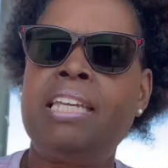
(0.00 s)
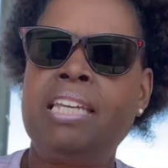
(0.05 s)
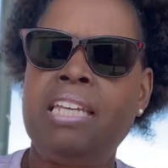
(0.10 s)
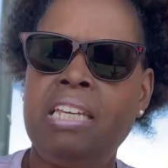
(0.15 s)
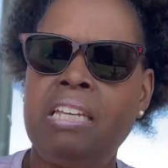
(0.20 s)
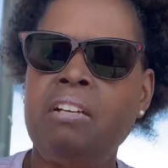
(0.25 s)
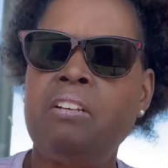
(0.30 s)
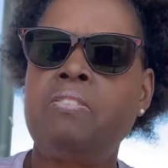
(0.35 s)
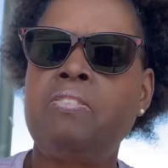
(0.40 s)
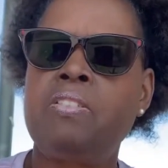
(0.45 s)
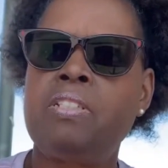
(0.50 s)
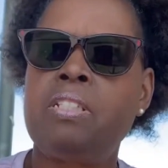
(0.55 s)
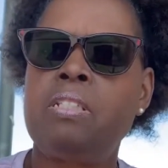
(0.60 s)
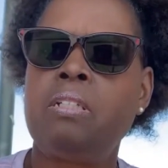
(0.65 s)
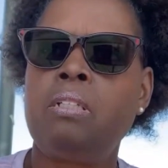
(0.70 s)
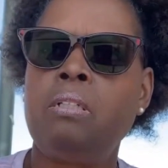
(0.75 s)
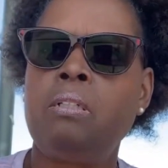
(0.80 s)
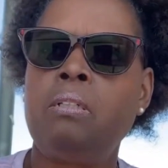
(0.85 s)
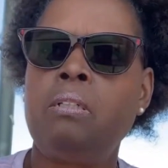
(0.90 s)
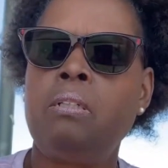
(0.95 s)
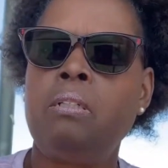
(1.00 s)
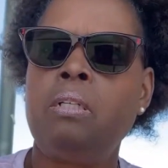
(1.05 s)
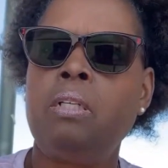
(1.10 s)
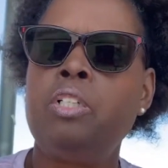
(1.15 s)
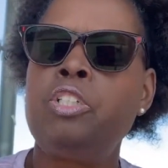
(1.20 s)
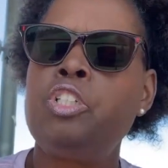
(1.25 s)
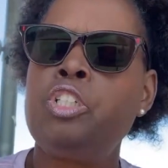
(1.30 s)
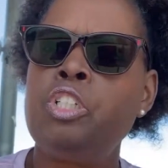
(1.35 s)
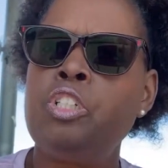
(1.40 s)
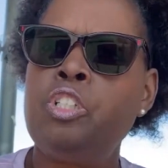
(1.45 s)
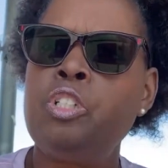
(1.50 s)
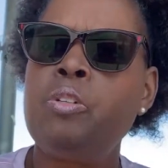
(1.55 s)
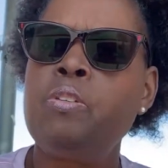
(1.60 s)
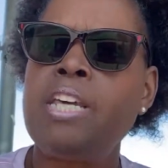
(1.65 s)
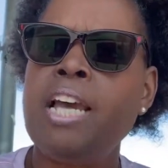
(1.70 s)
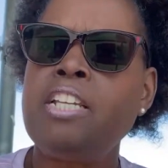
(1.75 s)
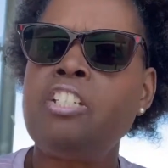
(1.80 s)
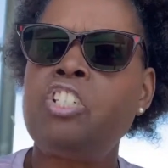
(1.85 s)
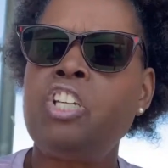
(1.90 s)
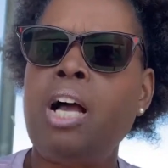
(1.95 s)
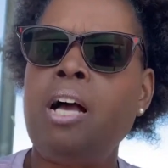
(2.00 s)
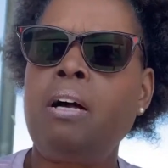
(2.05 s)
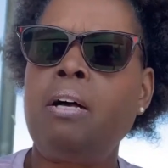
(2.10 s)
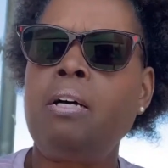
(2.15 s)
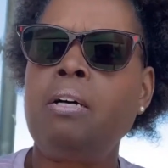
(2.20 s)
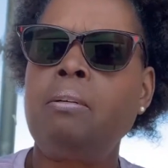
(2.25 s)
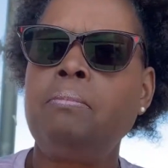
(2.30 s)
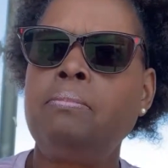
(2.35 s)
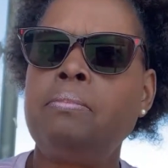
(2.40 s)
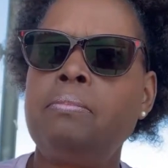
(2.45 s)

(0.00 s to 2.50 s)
gift to do that job.